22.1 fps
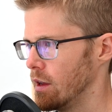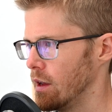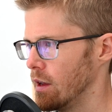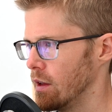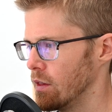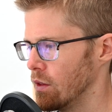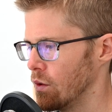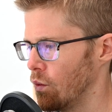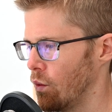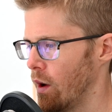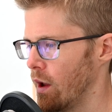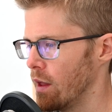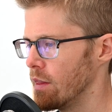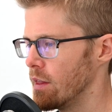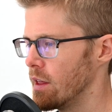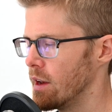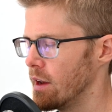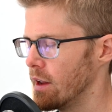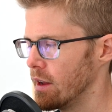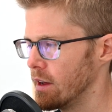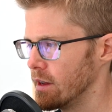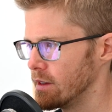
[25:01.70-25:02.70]
in the way that
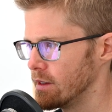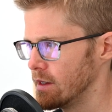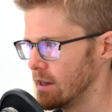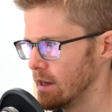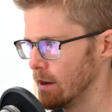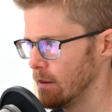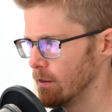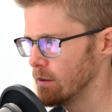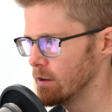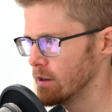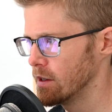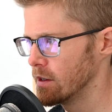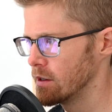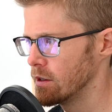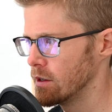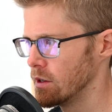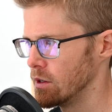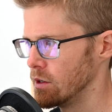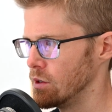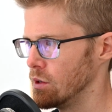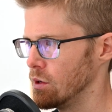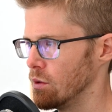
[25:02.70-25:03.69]
it attempted
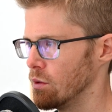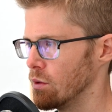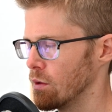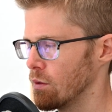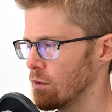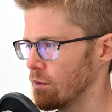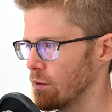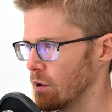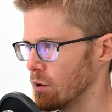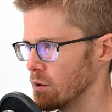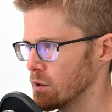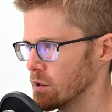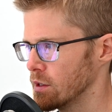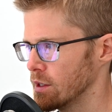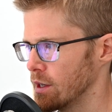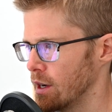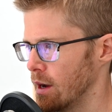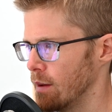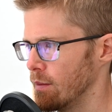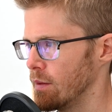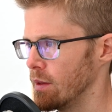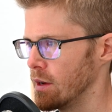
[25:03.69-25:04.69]
to do the first
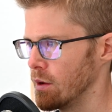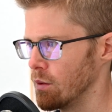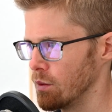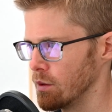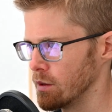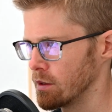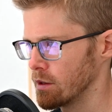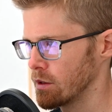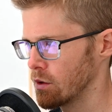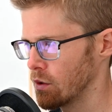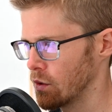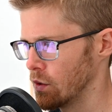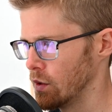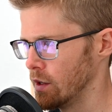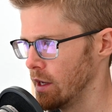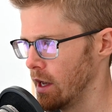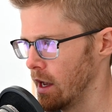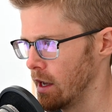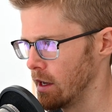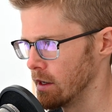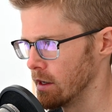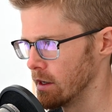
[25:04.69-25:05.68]
time that it was
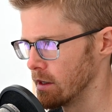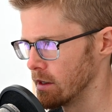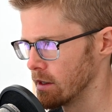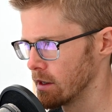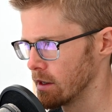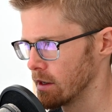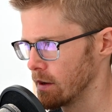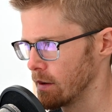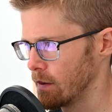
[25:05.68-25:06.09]
created.